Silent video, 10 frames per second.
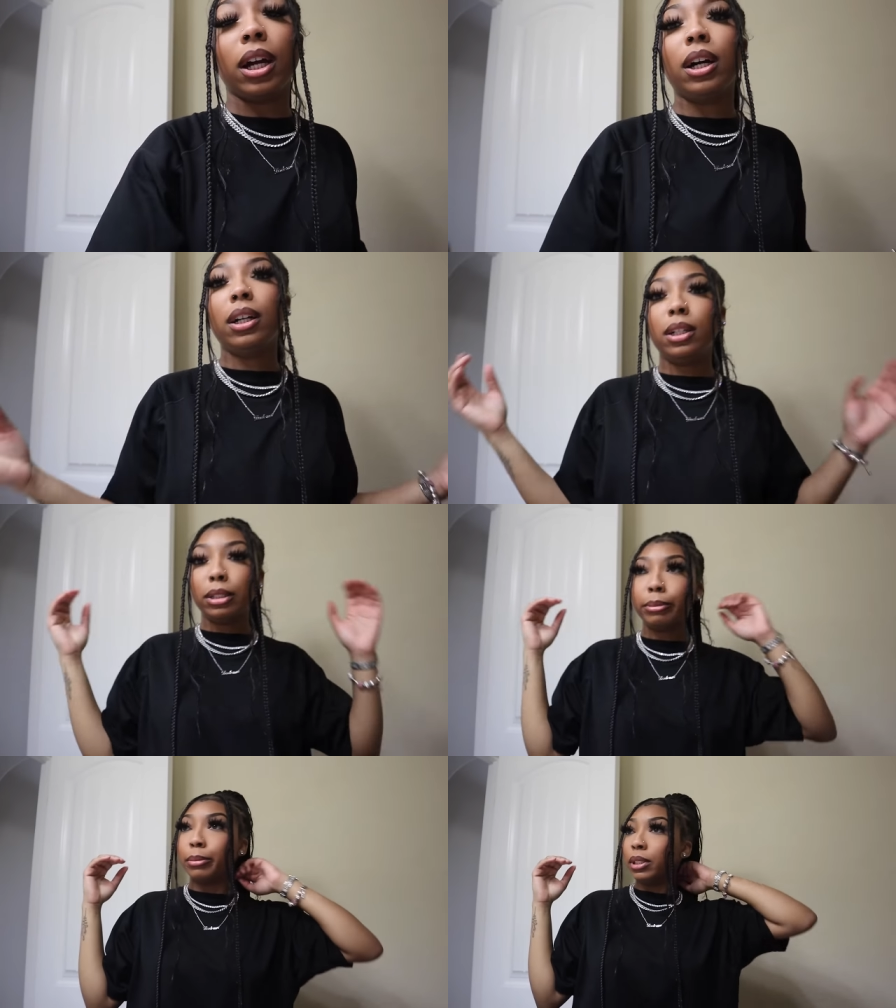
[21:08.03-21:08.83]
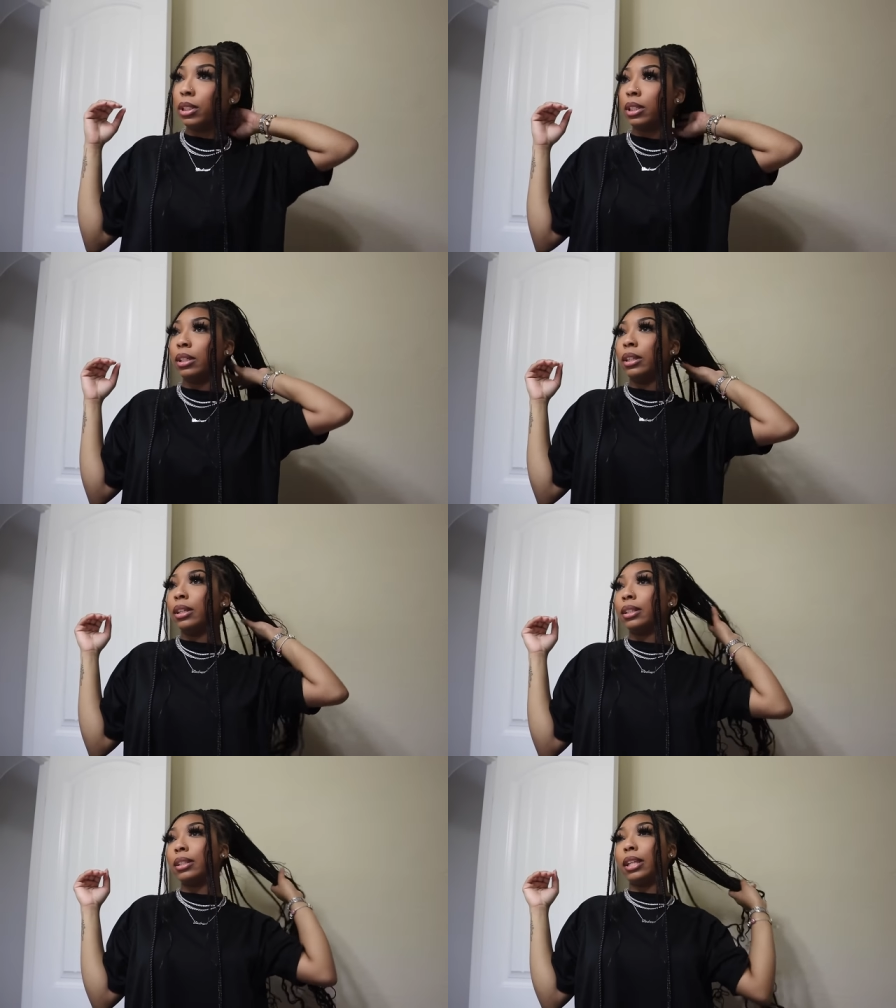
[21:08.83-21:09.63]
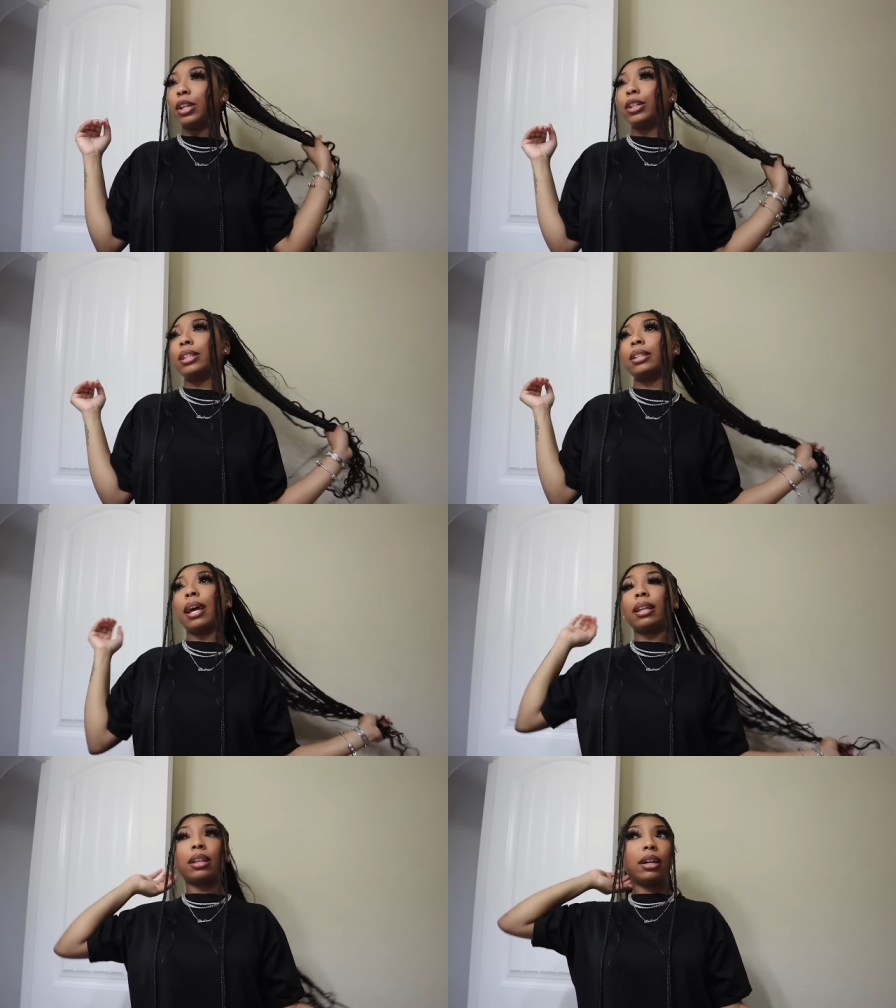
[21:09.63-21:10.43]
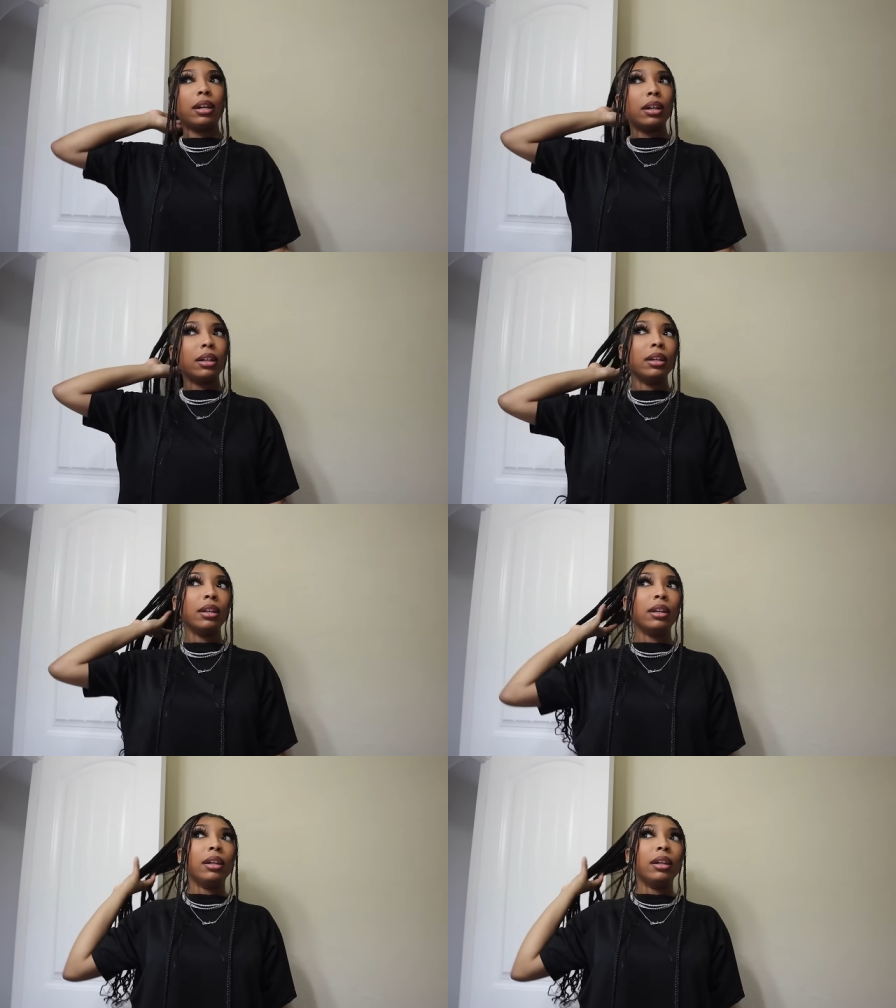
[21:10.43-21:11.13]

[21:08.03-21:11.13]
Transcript: um sneakers it's like the